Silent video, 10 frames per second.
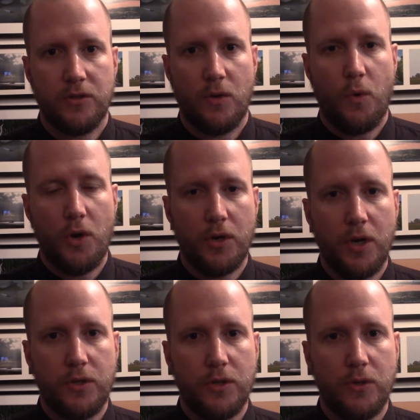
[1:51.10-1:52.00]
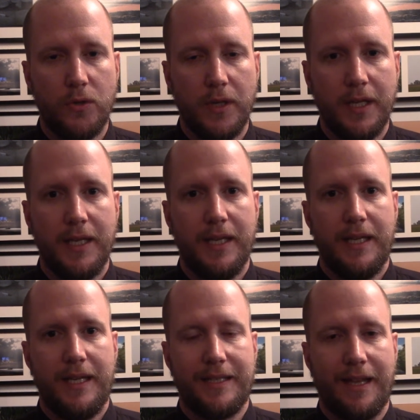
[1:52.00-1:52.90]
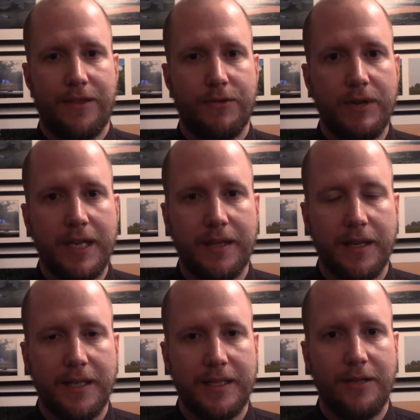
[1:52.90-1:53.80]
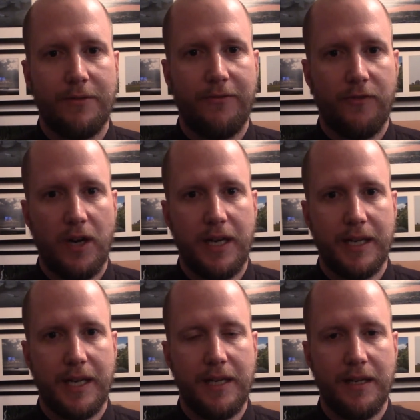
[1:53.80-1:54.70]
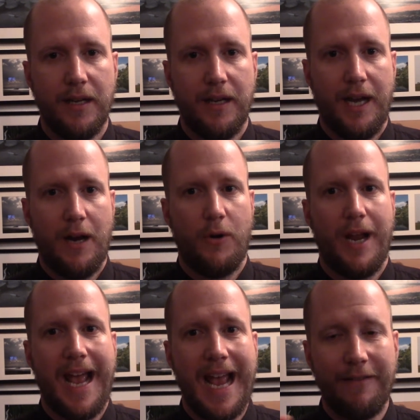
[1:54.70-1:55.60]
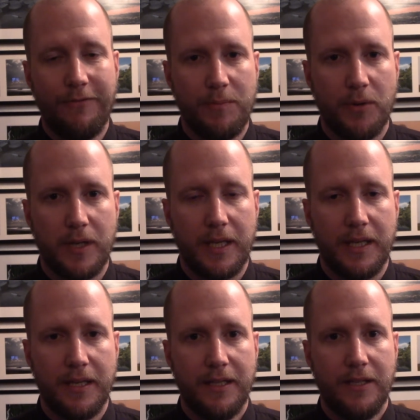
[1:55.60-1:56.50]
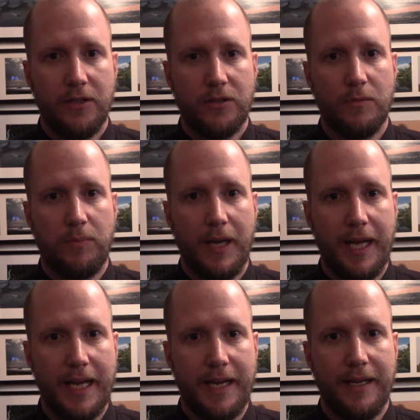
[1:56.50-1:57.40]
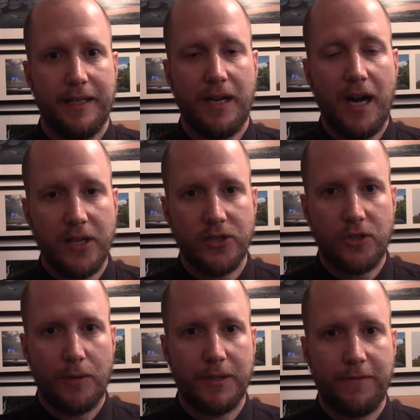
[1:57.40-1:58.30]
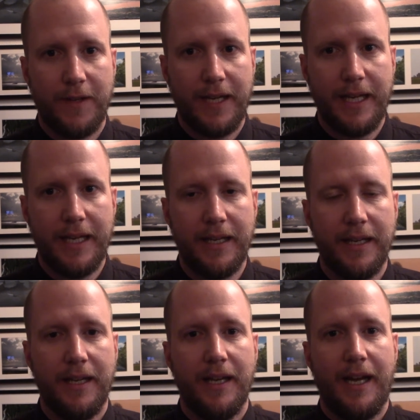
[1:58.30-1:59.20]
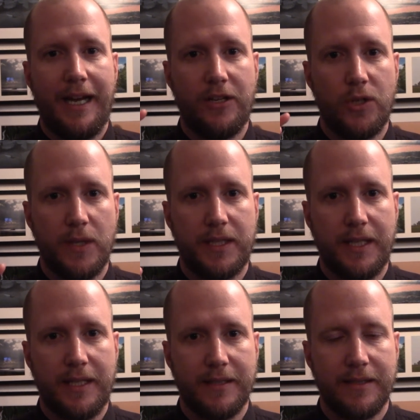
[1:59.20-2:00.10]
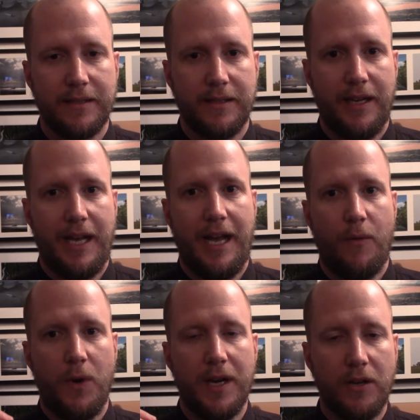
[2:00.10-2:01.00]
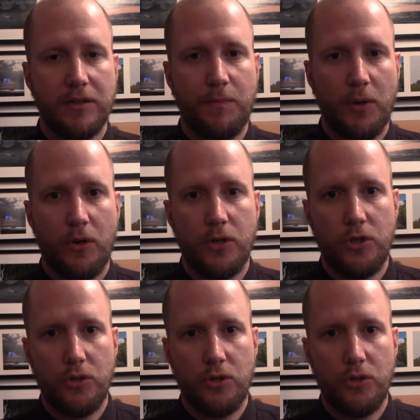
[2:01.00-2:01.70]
So what you're going to do it's at 3.30 on Friday. I want everybody to play Can't Stop the Feeling and do a dance. And we're going to put on